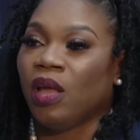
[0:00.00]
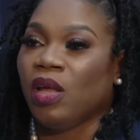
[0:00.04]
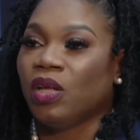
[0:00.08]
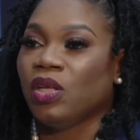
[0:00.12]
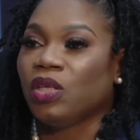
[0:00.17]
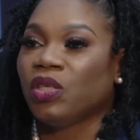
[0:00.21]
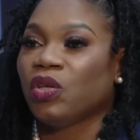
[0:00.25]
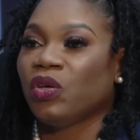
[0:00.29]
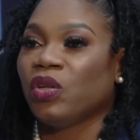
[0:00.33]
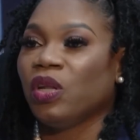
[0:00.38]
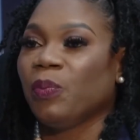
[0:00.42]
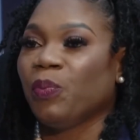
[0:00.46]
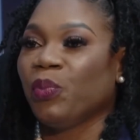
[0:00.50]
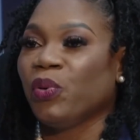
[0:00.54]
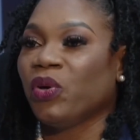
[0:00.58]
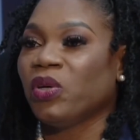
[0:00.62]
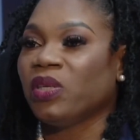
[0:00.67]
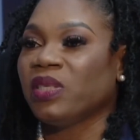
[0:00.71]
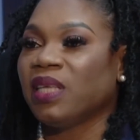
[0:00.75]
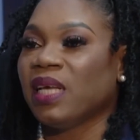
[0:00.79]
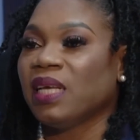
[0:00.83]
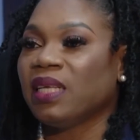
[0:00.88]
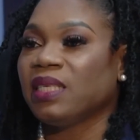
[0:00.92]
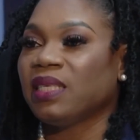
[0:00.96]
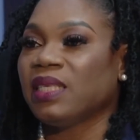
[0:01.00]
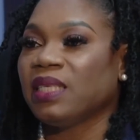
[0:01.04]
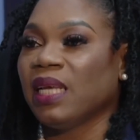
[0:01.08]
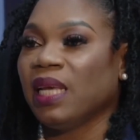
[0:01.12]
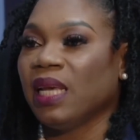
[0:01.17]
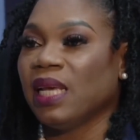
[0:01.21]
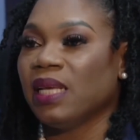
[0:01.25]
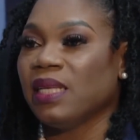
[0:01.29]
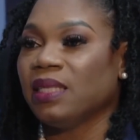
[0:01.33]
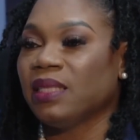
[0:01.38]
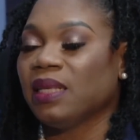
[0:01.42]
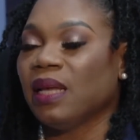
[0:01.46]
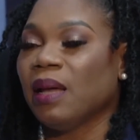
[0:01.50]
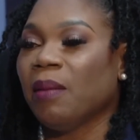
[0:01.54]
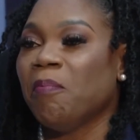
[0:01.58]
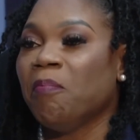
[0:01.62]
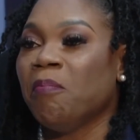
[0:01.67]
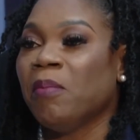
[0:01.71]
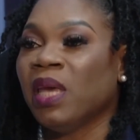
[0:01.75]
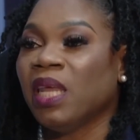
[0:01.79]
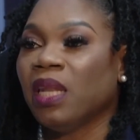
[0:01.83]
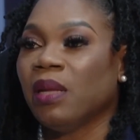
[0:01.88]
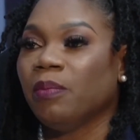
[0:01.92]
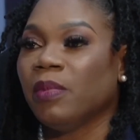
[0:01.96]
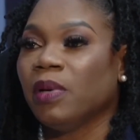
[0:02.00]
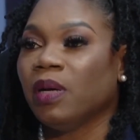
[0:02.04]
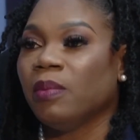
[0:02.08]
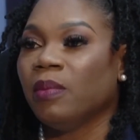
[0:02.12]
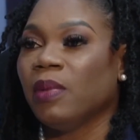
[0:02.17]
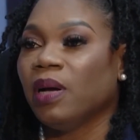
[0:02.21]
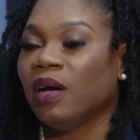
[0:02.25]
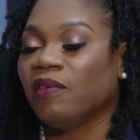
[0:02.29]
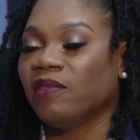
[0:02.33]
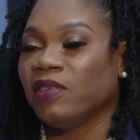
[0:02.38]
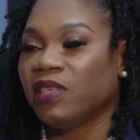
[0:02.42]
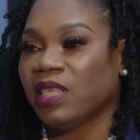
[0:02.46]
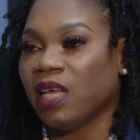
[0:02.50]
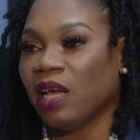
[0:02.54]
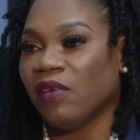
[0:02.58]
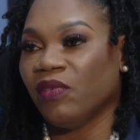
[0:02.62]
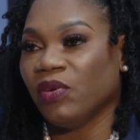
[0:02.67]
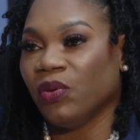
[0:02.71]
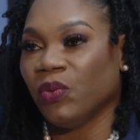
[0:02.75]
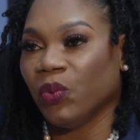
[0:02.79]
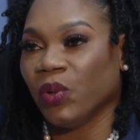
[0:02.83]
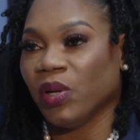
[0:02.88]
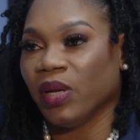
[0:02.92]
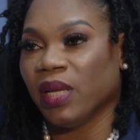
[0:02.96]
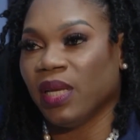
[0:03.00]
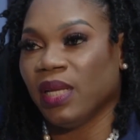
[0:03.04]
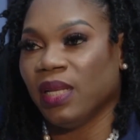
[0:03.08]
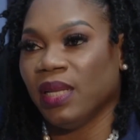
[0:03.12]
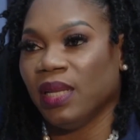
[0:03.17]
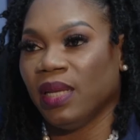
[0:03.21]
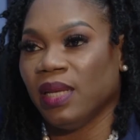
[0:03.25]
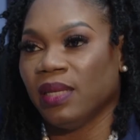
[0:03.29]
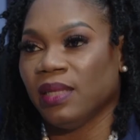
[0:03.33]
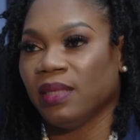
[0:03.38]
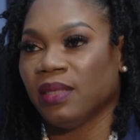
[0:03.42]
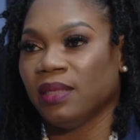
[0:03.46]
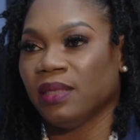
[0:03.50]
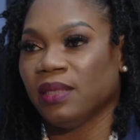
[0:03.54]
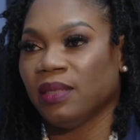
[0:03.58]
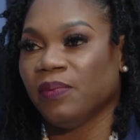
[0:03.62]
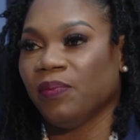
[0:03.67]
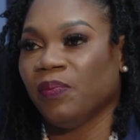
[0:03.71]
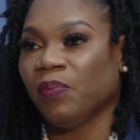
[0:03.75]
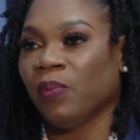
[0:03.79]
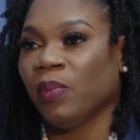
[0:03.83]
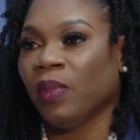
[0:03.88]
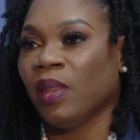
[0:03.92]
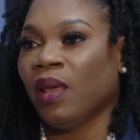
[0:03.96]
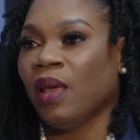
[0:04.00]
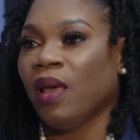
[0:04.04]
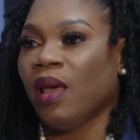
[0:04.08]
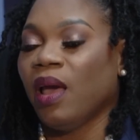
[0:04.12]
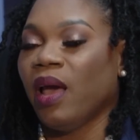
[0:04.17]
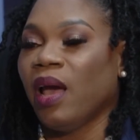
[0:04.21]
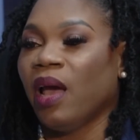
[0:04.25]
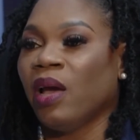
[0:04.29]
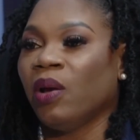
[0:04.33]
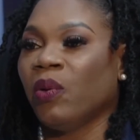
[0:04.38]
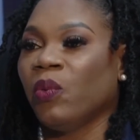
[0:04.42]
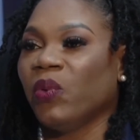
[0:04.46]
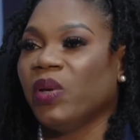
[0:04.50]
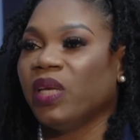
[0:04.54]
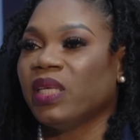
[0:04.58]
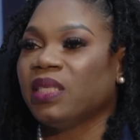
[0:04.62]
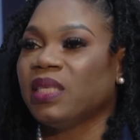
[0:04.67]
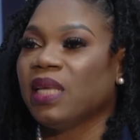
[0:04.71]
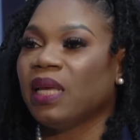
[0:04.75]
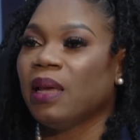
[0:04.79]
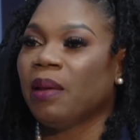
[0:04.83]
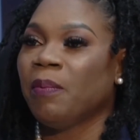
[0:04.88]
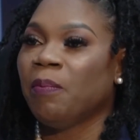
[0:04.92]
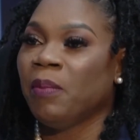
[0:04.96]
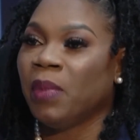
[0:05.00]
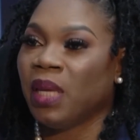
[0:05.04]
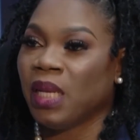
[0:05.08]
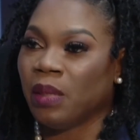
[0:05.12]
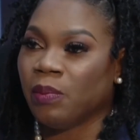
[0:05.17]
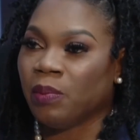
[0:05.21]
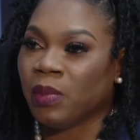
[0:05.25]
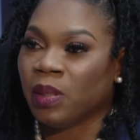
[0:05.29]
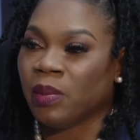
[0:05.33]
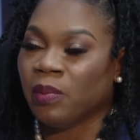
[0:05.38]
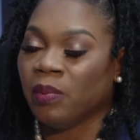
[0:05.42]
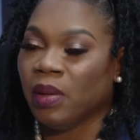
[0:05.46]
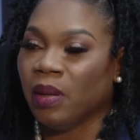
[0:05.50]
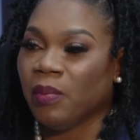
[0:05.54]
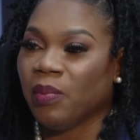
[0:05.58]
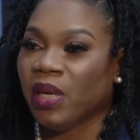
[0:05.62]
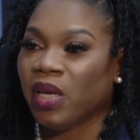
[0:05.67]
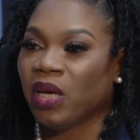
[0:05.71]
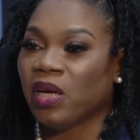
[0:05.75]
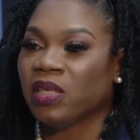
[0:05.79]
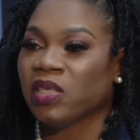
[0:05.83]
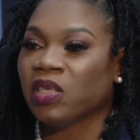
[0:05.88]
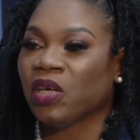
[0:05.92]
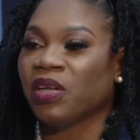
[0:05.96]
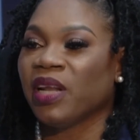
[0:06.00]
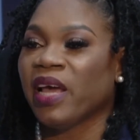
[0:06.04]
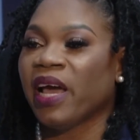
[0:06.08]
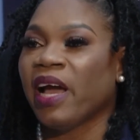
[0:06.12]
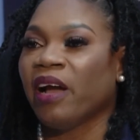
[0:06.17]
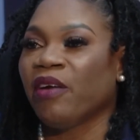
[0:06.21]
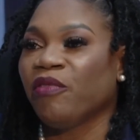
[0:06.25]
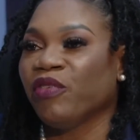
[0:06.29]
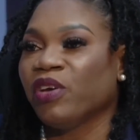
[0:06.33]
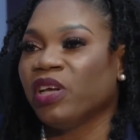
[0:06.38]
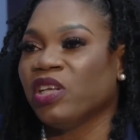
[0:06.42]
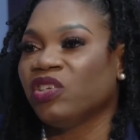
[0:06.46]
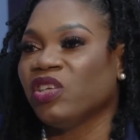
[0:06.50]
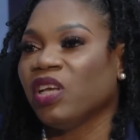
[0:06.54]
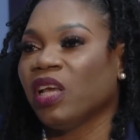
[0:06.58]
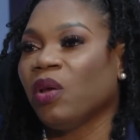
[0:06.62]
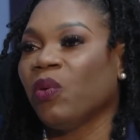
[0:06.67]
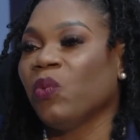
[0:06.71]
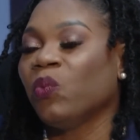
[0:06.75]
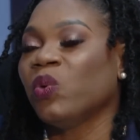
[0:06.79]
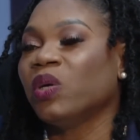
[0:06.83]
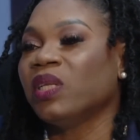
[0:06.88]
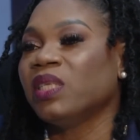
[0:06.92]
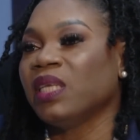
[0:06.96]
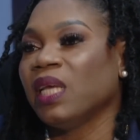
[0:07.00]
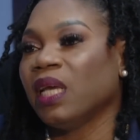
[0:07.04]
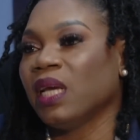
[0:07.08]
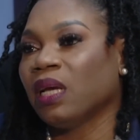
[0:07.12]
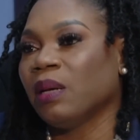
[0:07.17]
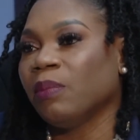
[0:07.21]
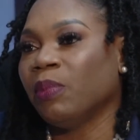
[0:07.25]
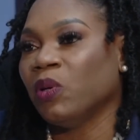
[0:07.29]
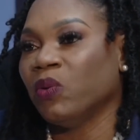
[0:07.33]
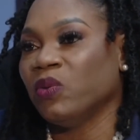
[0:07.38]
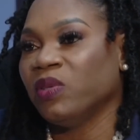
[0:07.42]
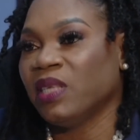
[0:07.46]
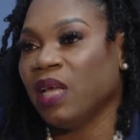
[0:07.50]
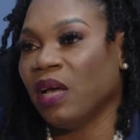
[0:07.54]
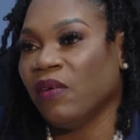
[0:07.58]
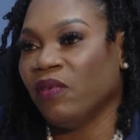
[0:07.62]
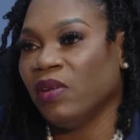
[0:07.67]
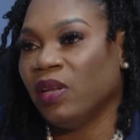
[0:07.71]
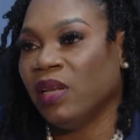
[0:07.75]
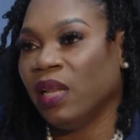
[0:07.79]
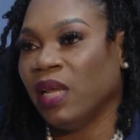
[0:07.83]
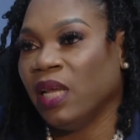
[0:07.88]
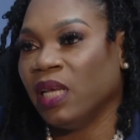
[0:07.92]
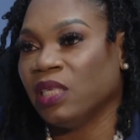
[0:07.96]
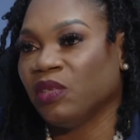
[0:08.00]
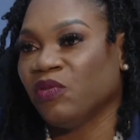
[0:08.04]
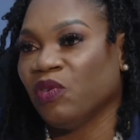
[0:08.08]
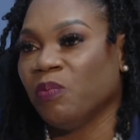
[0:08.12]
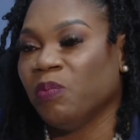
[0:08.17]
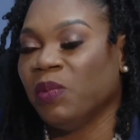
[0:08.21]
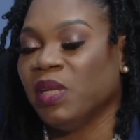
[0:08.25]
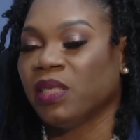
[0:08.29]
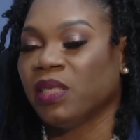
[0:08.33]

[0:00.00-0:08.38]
So the process takes a minimum of 7 working days. And we say a minimum because on average it would take about 7 days from the